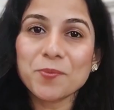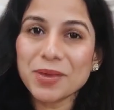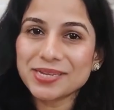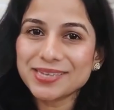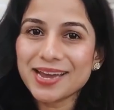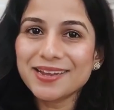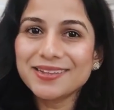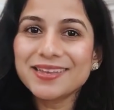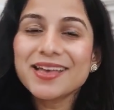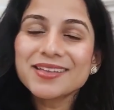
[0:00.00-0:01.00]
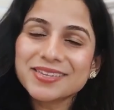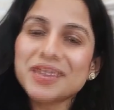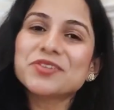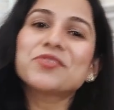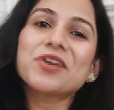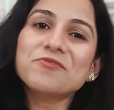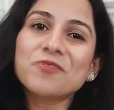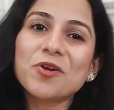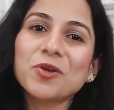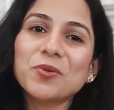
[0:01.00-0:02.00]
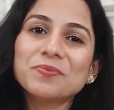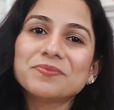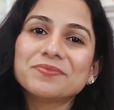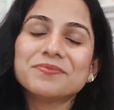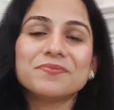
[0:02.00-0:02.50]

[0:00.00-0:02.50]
on my channel that you can follow.